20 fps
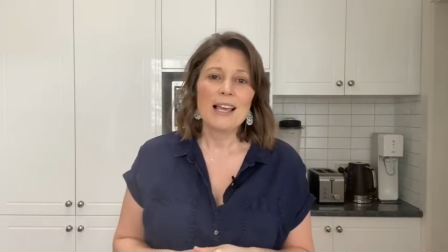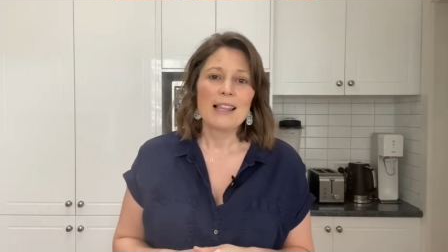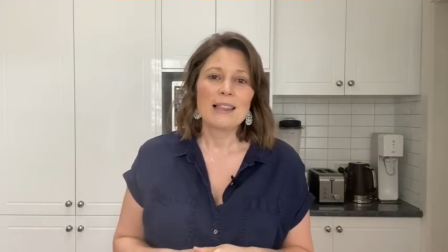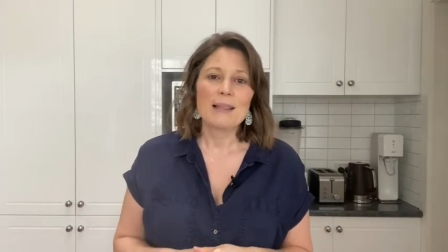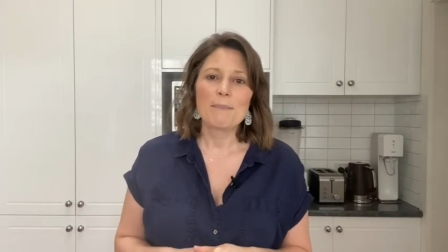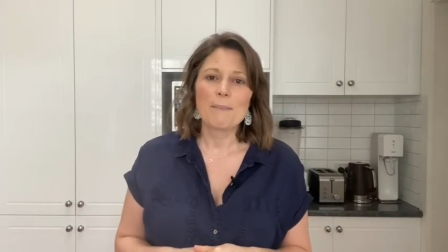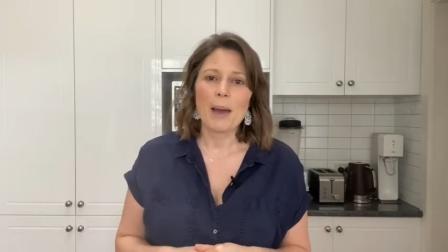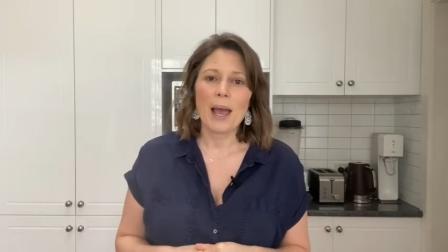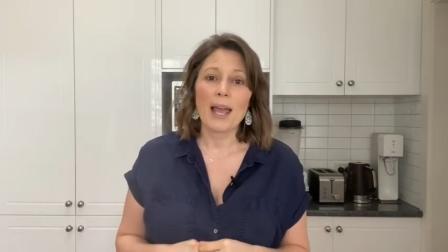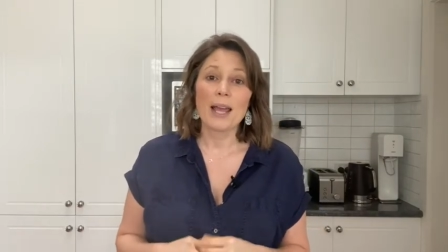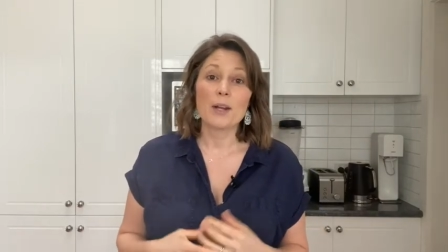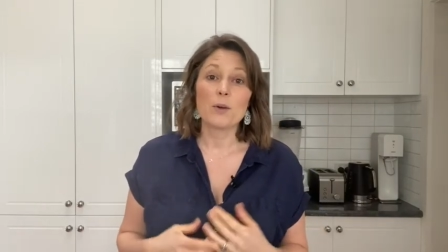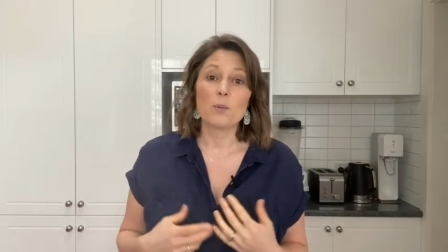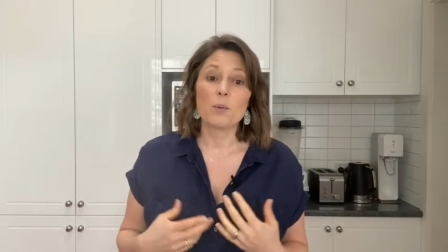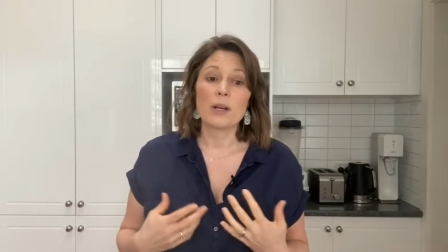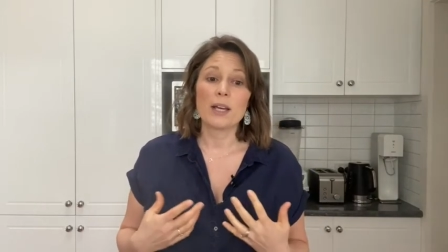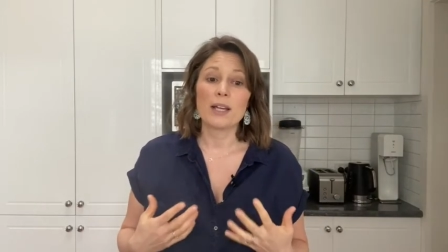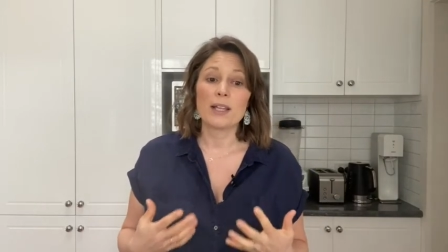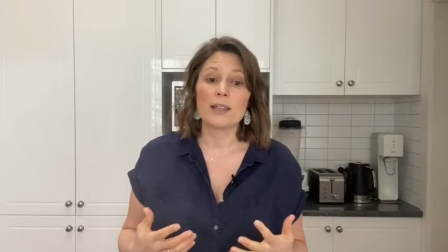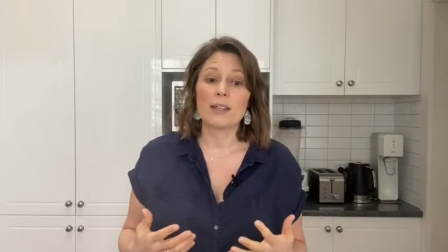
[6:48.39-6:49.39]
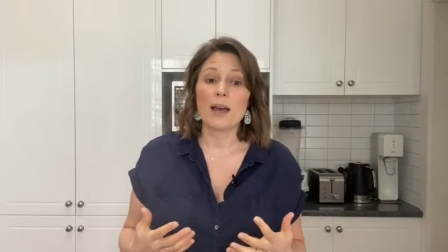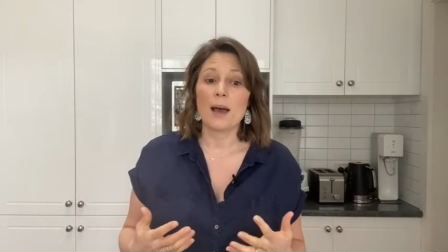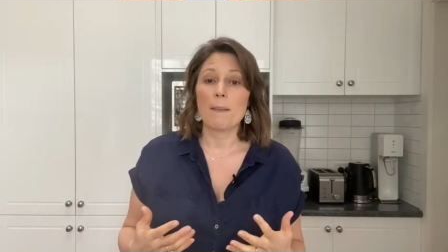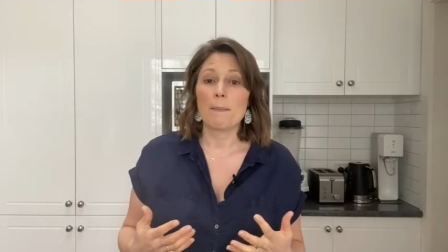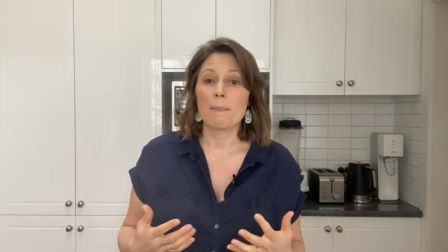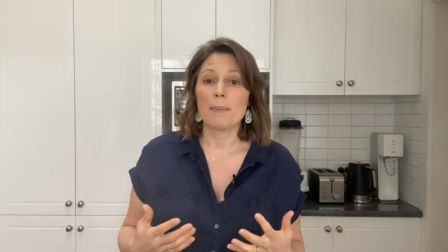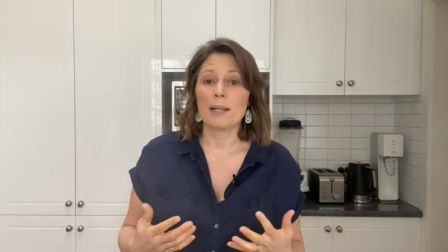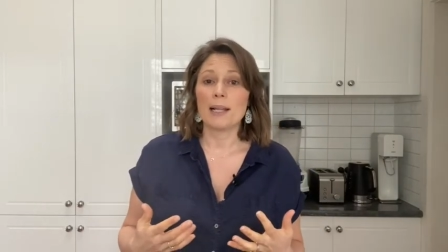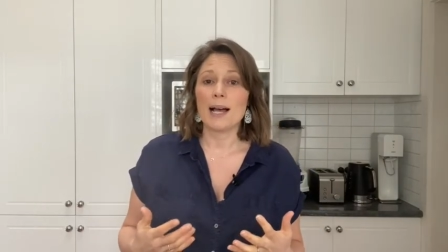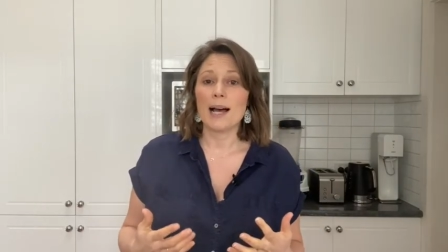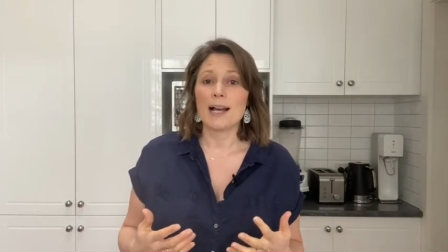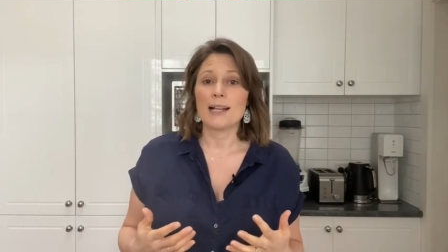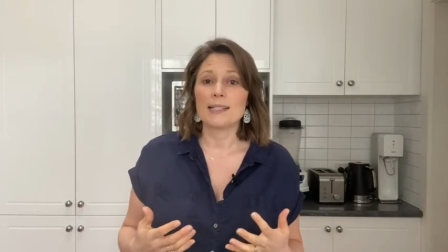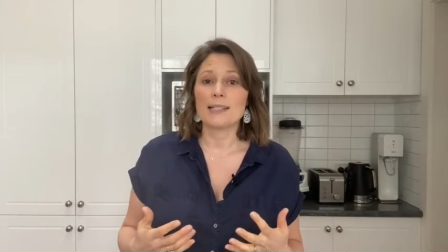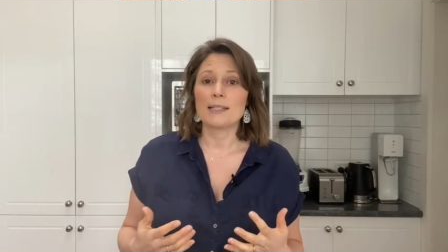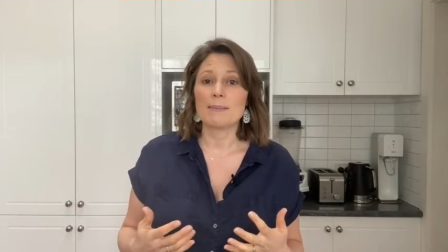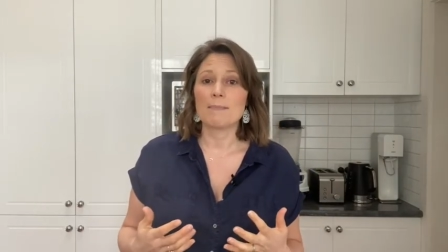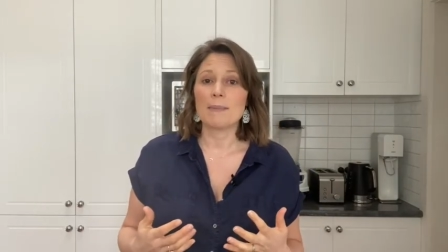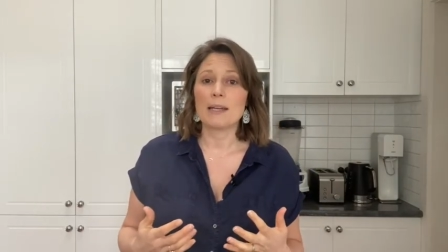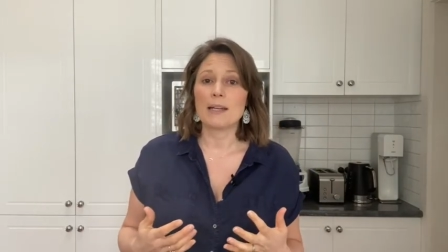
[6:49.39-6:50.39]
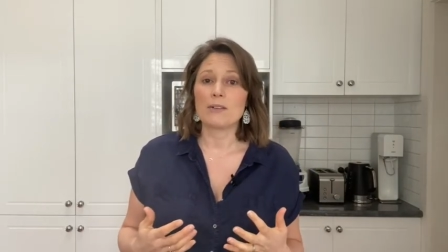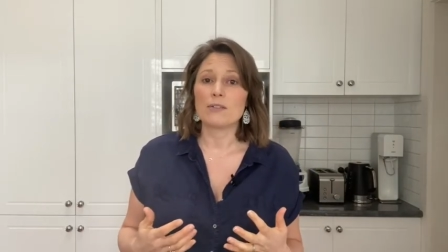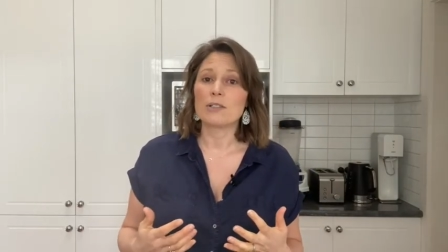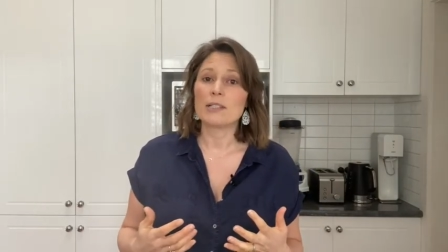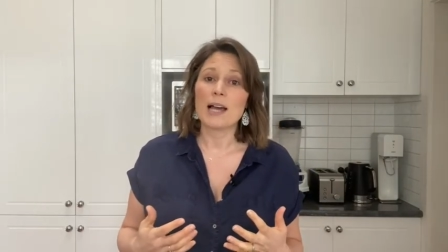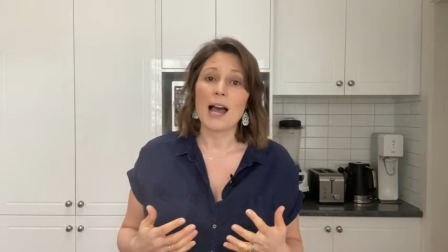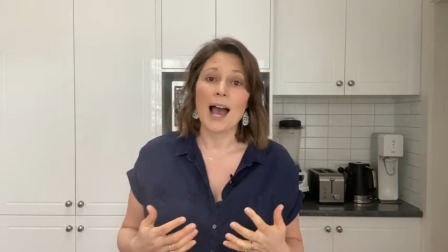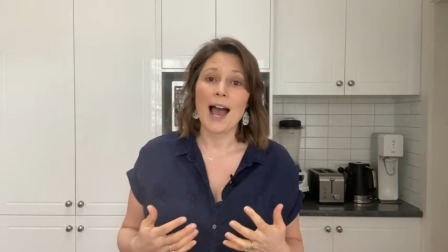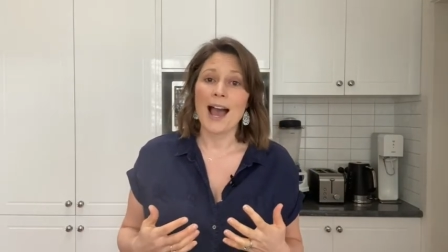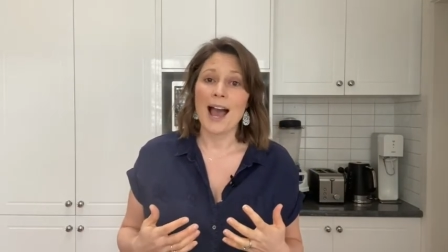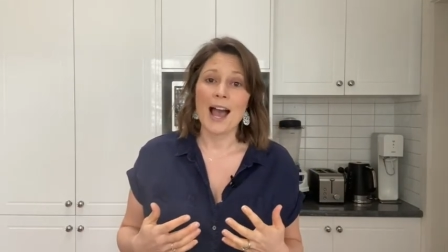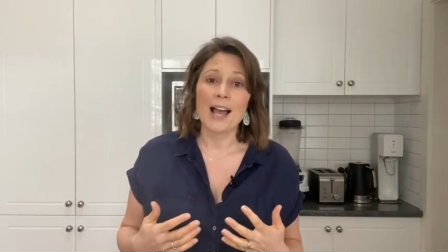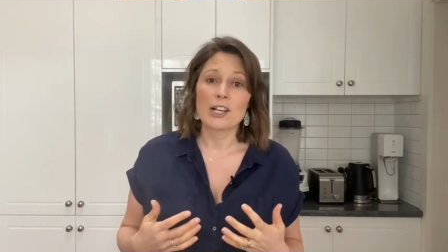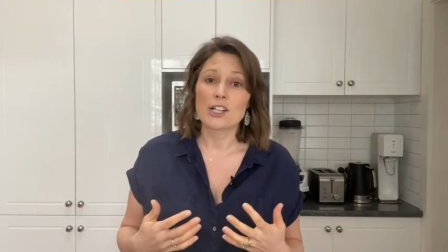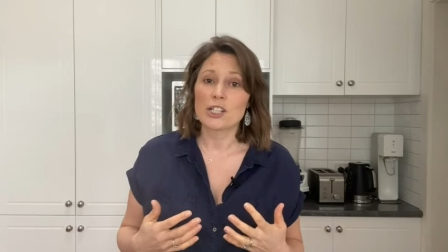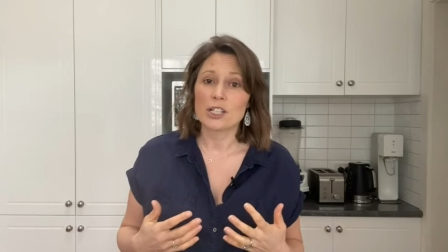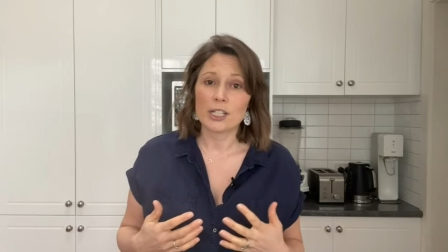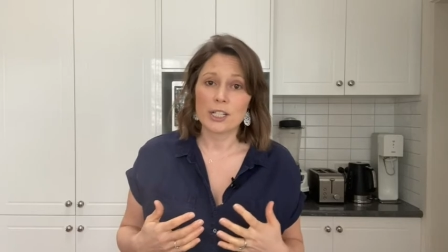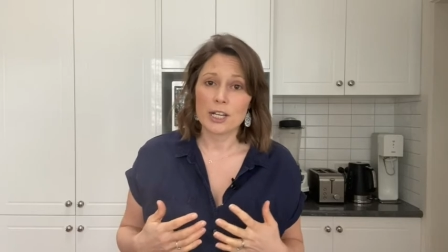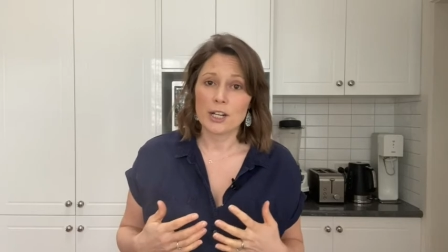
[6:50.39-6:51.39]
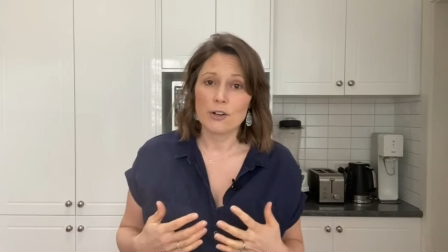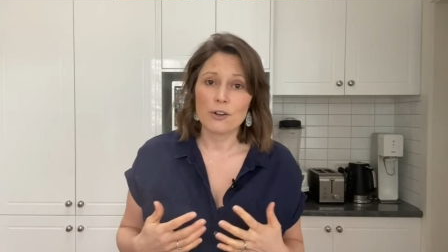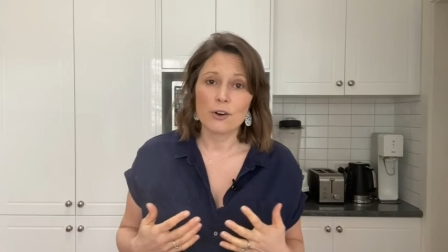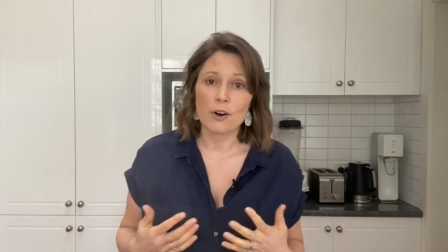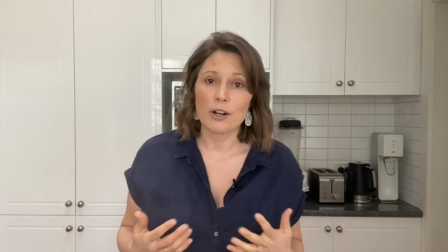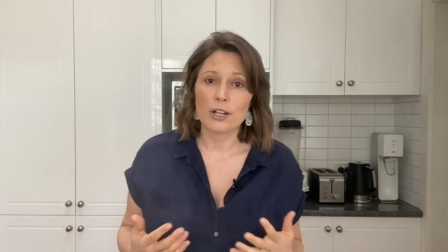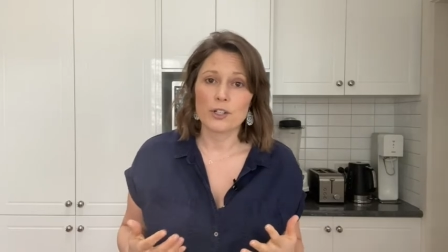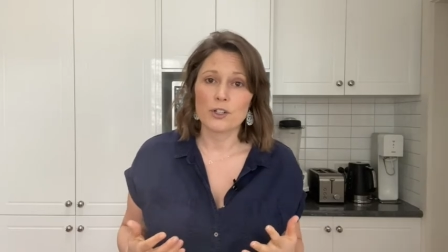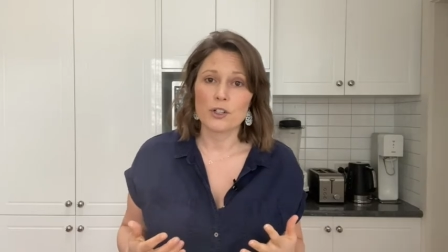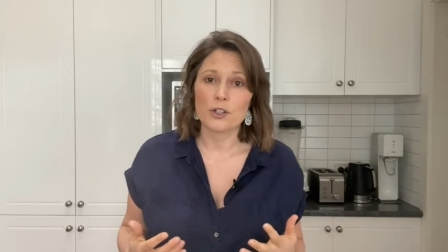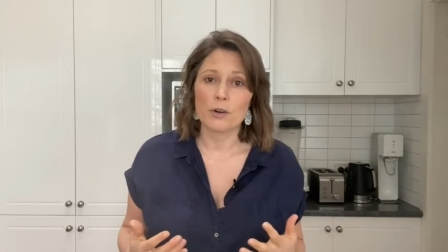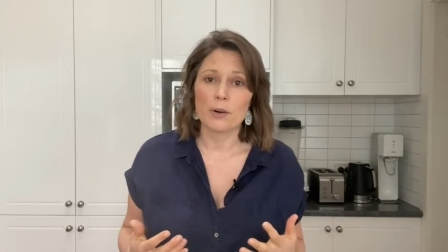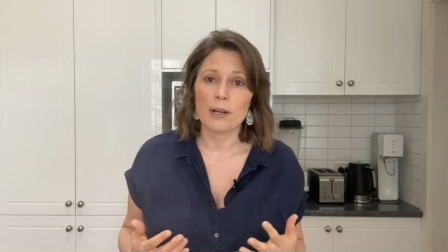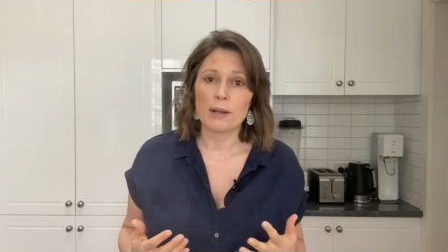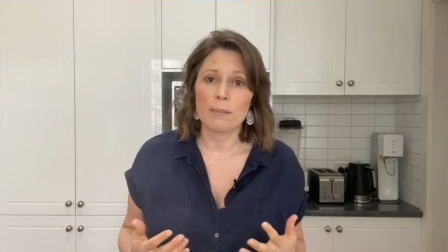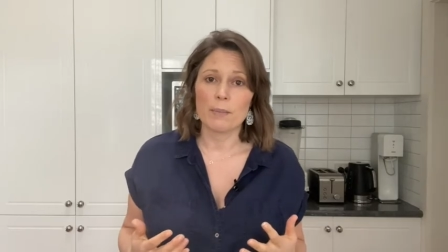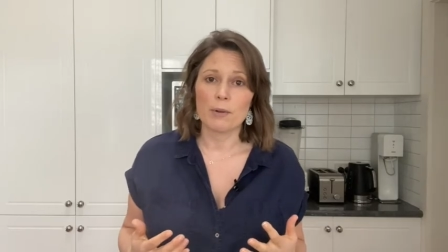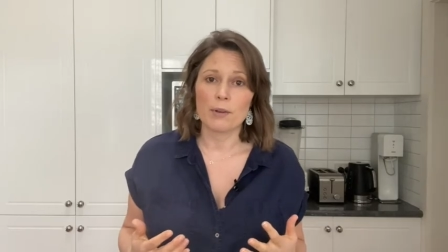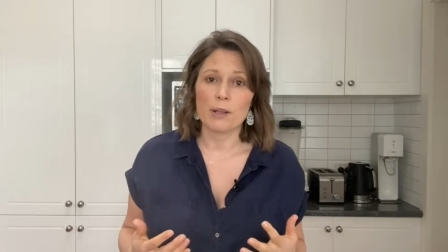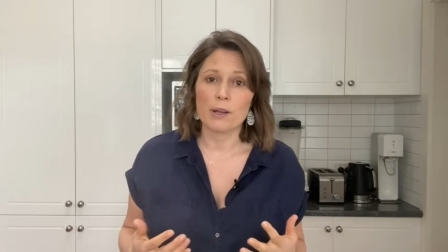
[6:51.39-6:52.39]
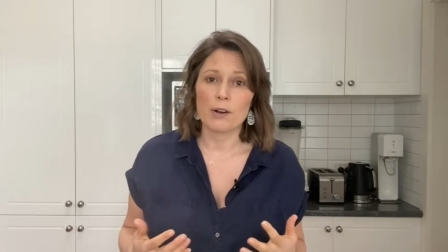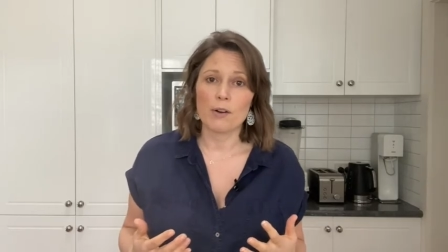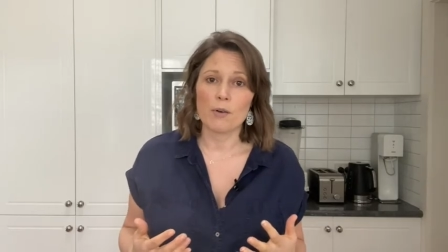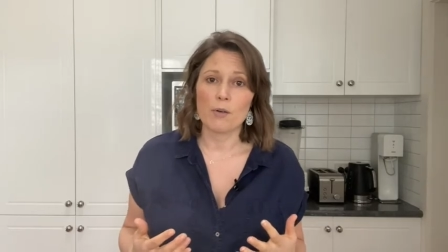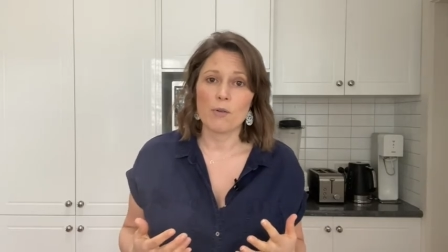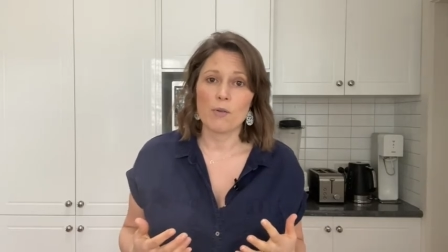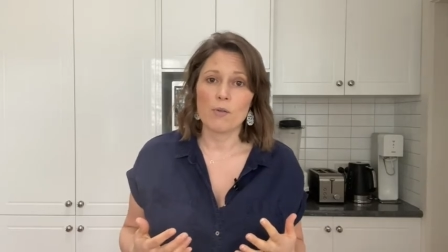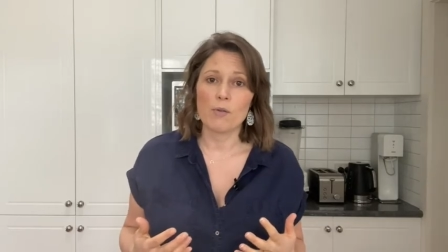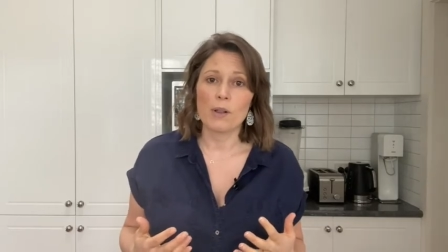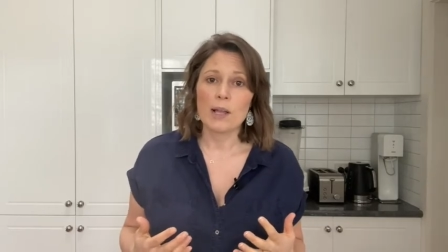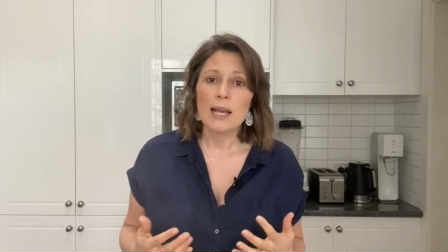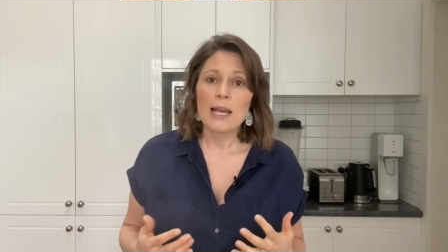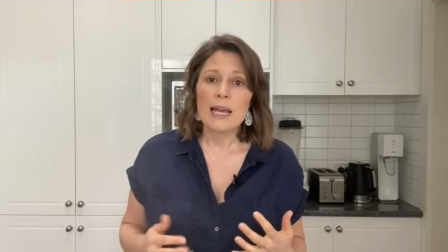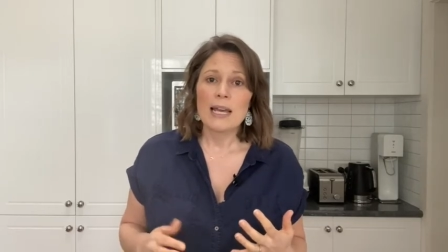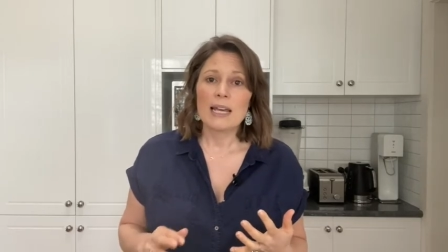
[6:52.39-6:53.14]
The made with plants meals are actually not enjoyable at all.